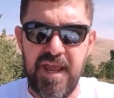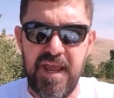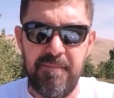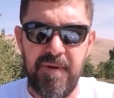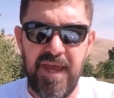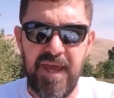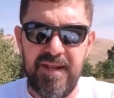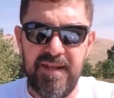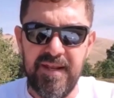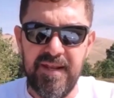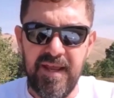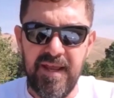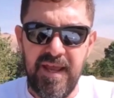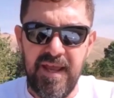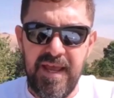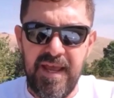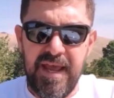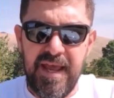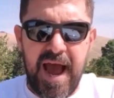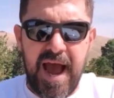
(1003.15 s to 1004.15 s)
Amen.
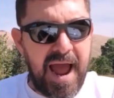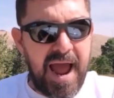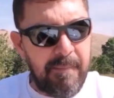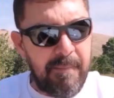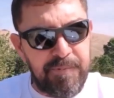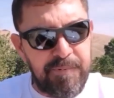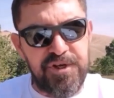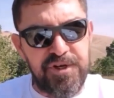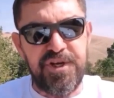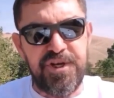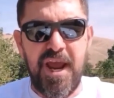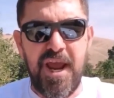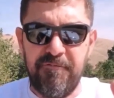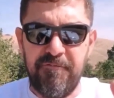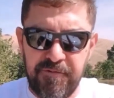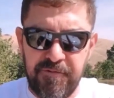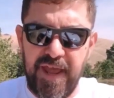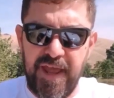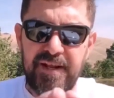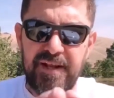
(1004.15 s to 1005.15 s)
I appreciate
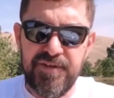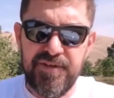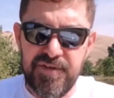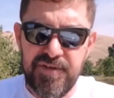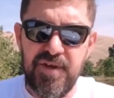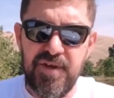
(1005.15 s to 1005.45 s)
friends